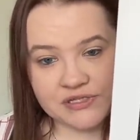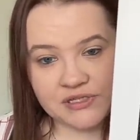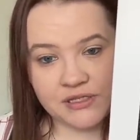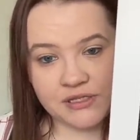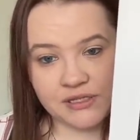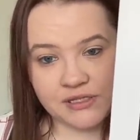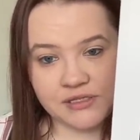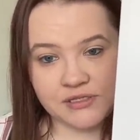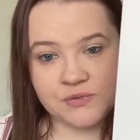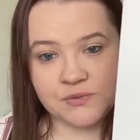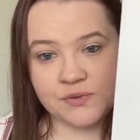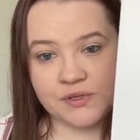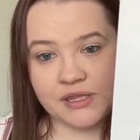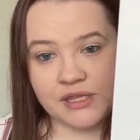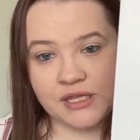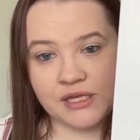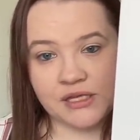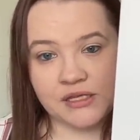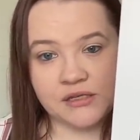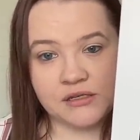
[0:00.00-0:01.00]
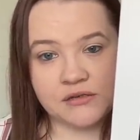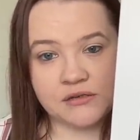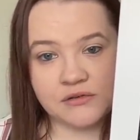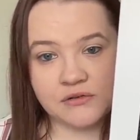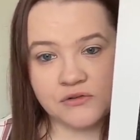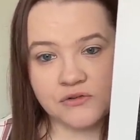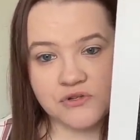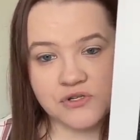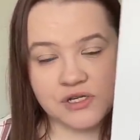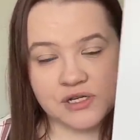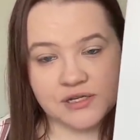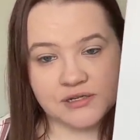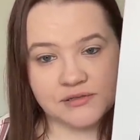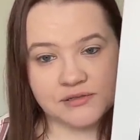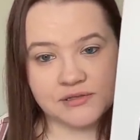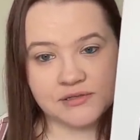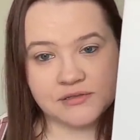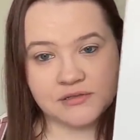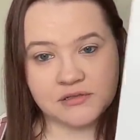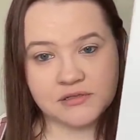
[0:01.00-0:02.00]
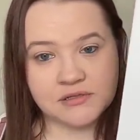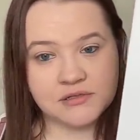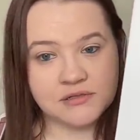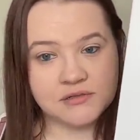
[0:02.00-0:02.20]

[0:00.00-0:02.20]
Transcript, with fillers: in this one that just,